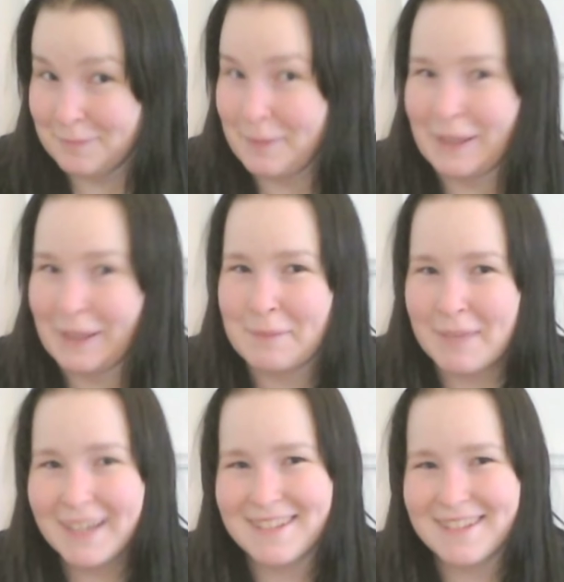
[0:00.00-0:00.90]
welcome
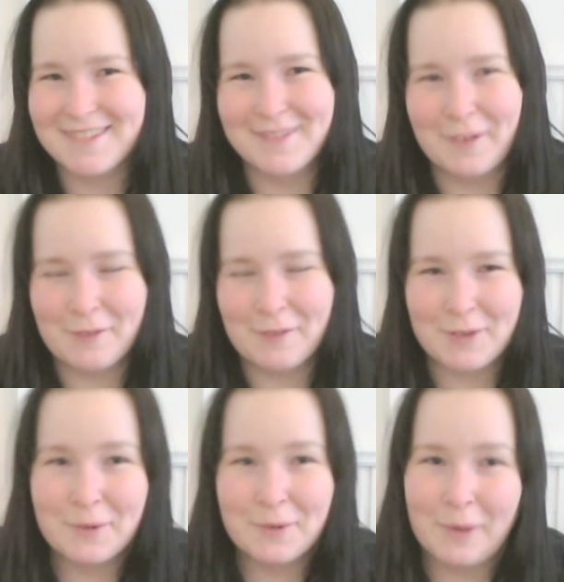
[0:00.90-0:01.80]
back to all of
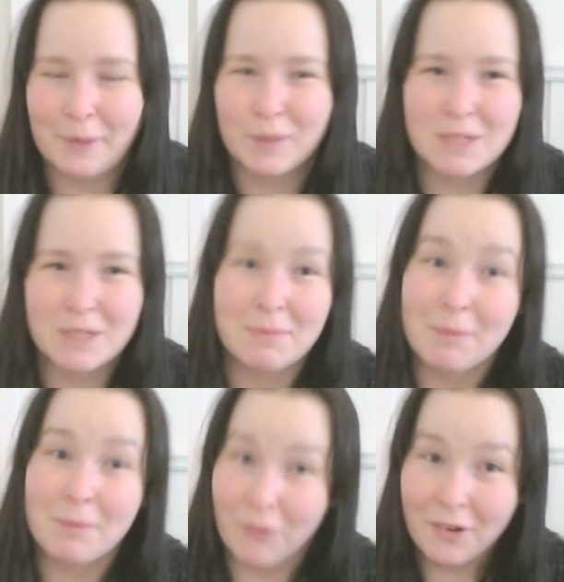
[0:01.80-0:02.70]
you who have watched me
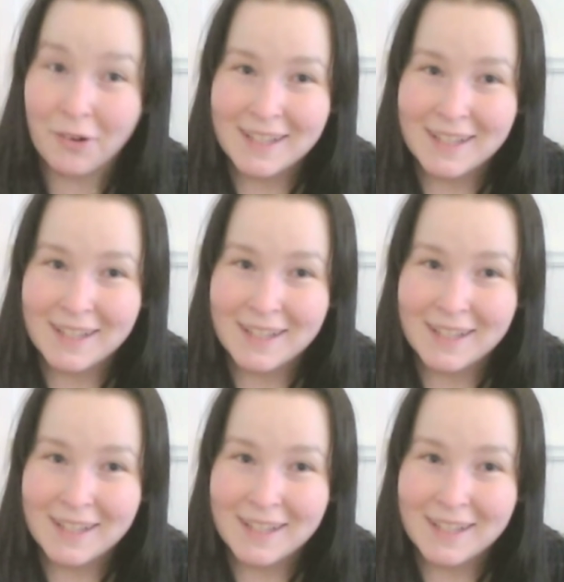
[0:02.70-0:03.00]
before.